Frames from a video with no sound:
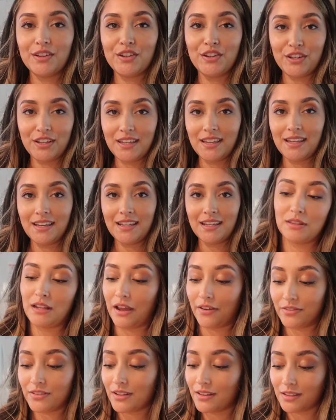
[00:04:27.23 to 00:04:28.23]
cooking,
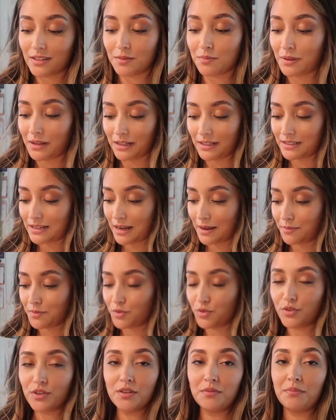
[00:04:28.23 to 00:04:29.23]
I've said this many times,
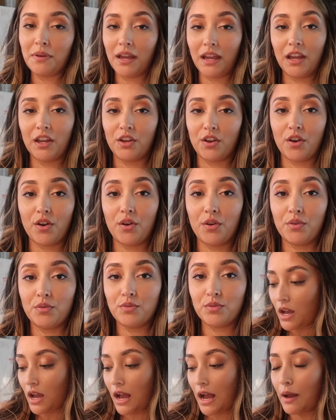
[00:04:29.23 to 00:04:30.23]
you can make it your
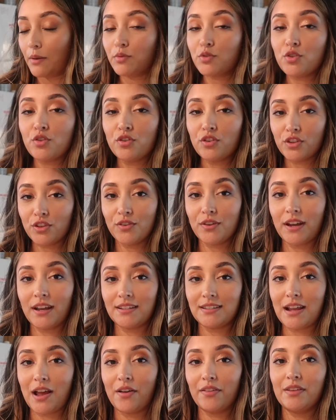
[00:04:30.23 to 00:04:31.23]
own. I'm showing you
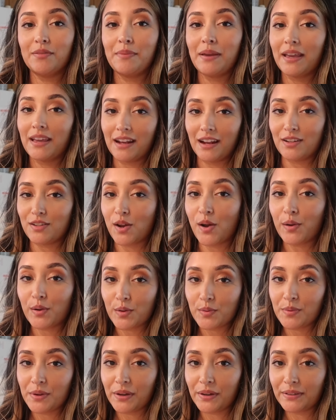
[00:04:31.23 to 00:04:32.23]
guys how they make it at
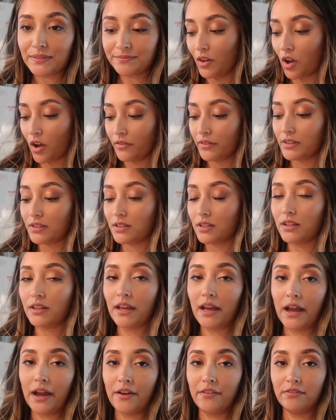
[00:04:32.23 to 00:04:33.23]
Taco Bell. Obviously they
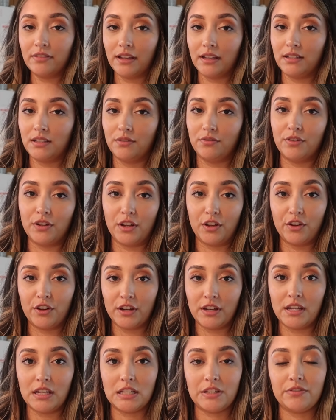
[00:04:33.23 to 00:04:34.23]
have like different
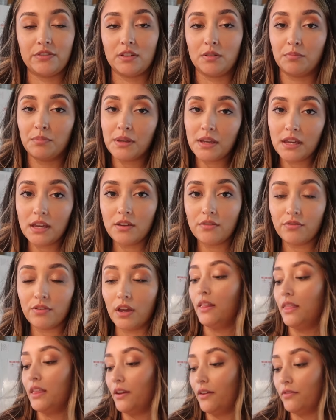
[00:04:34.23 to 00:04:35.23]
ingredients for the beef.
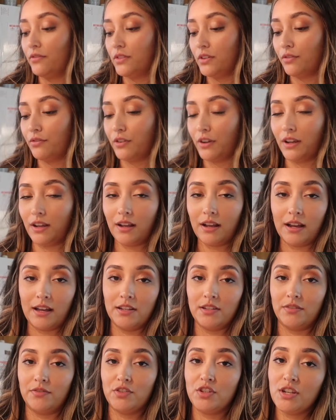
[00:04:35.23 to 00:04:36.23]
They have different
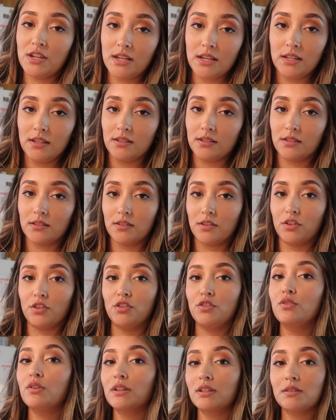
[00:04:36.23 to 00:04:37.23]
kinds of cheese.
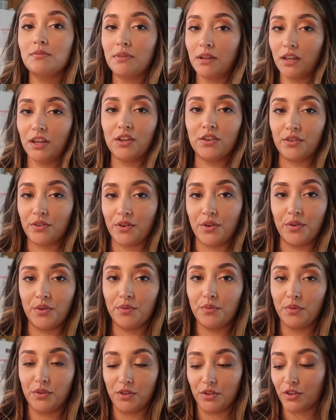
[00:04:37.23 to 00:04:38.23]
You get to make it your
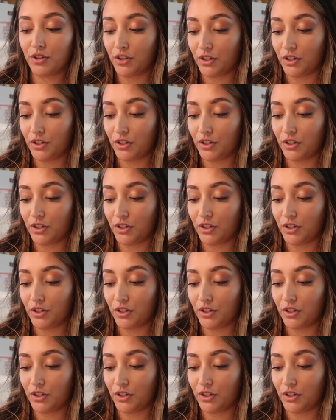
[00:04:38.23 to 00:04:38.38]
own when you're